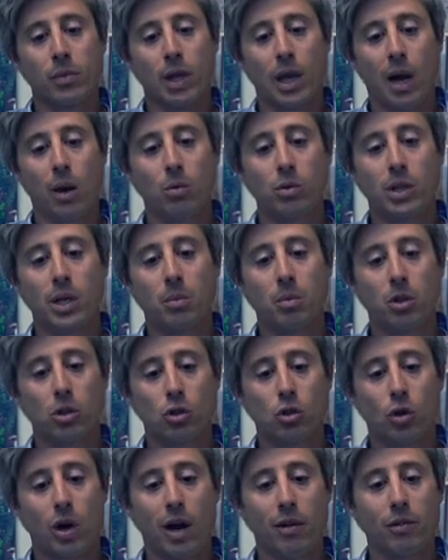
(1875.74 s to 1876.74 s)
I was able to
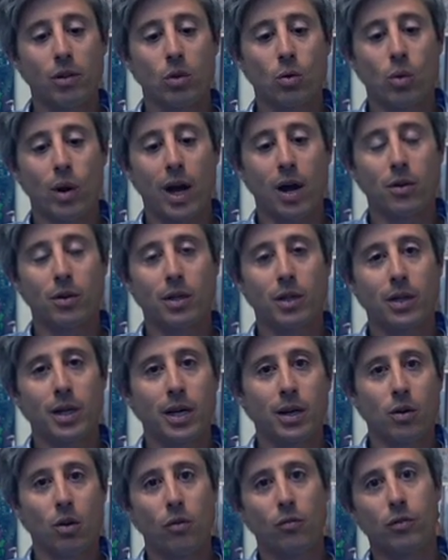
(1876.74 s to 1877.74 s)
travel around,
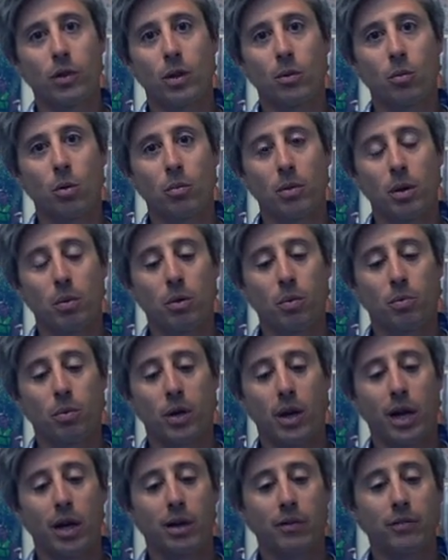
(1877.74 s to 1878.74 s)
and hopefully we'll be able to
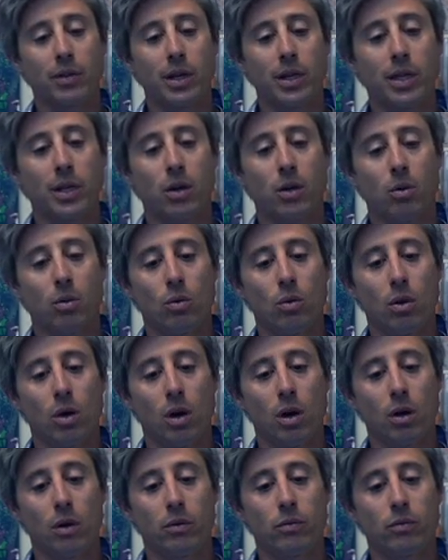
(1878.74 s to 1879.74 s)
put out a video
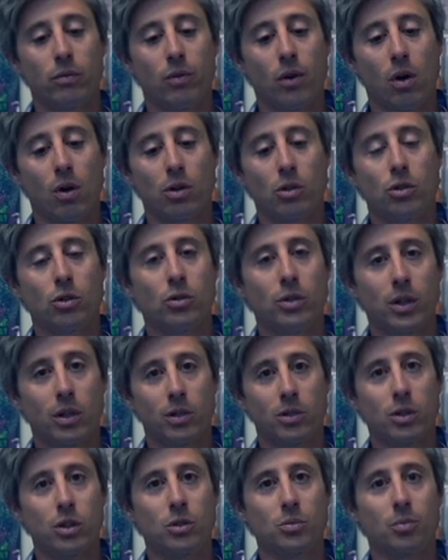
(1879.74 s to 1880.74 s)
of our due
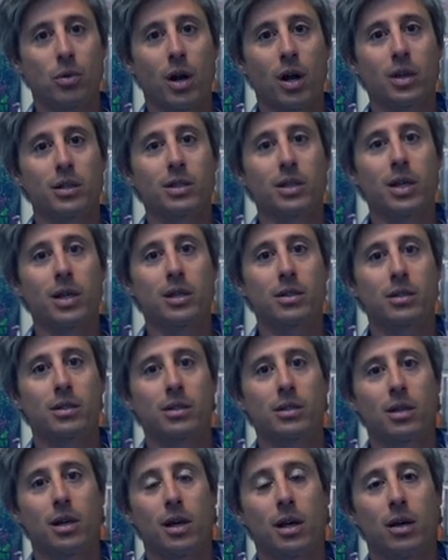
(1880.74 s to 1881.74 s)
diligence
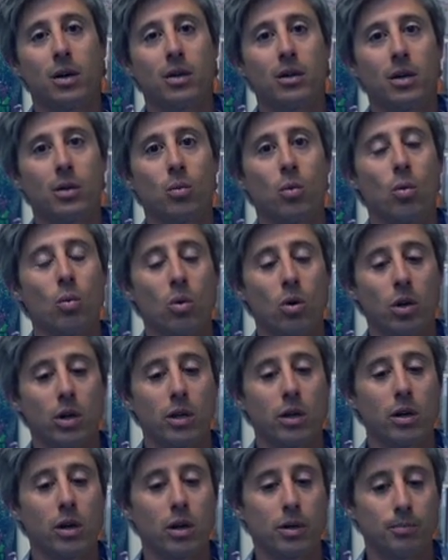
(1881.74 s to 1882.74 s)
process that we're
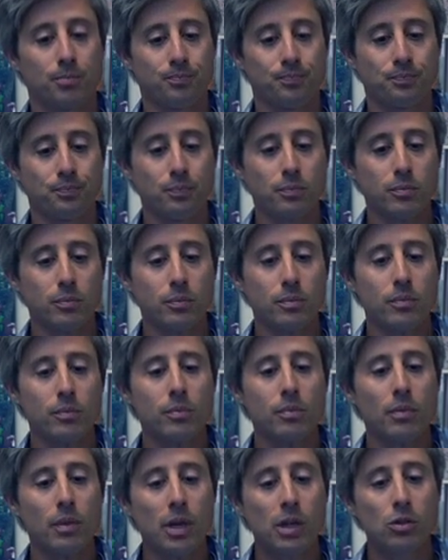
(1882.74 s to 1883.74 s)
working on,
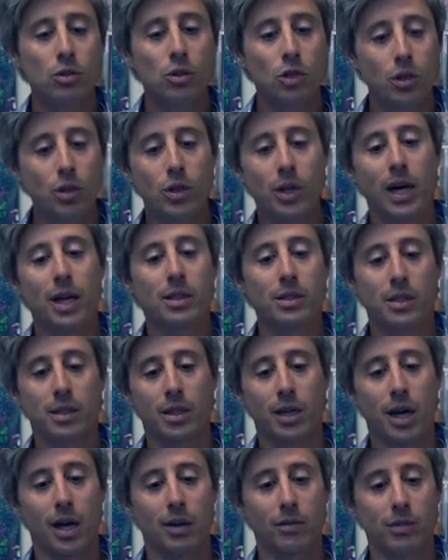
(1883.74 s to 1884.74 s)
so you guys
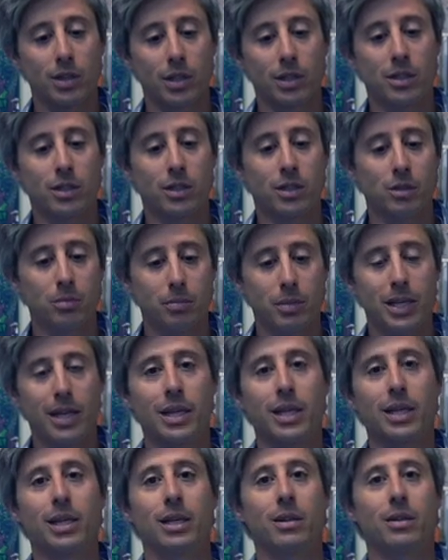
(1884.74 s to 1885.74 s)
can kind of listen to
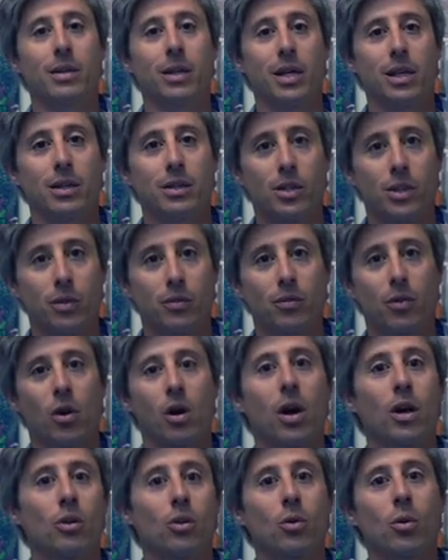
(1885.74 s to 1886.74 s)
me and some of our
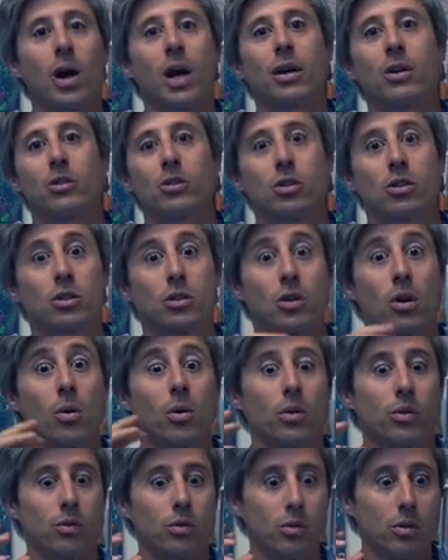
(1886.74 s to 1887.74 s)
underwriters just
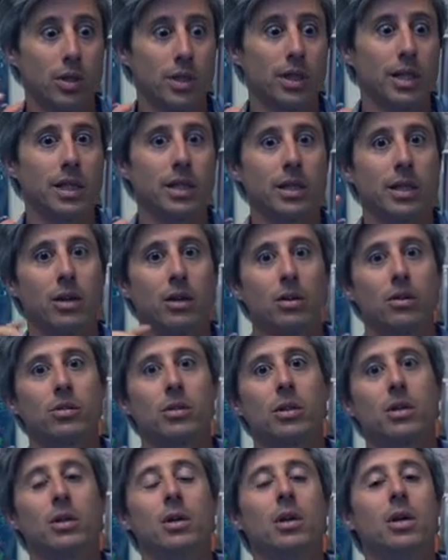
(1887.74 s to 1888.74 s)
going through the details
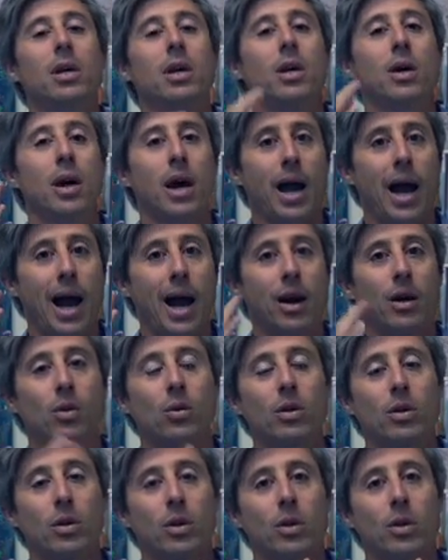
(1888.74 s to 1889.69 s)
and how to,